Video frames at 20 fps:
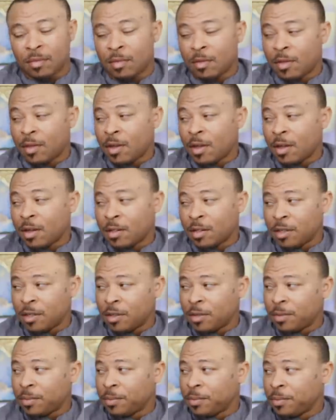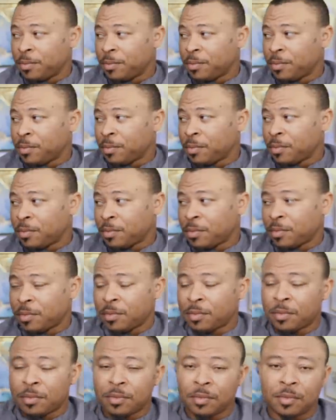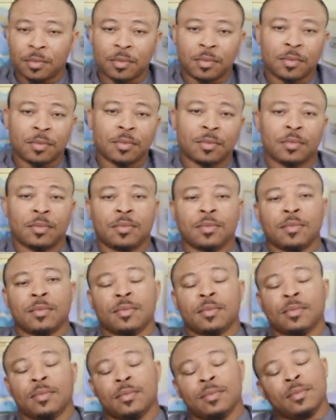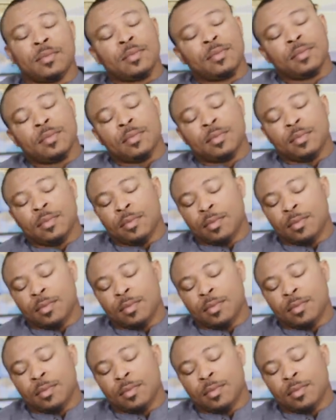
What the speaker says: (silent)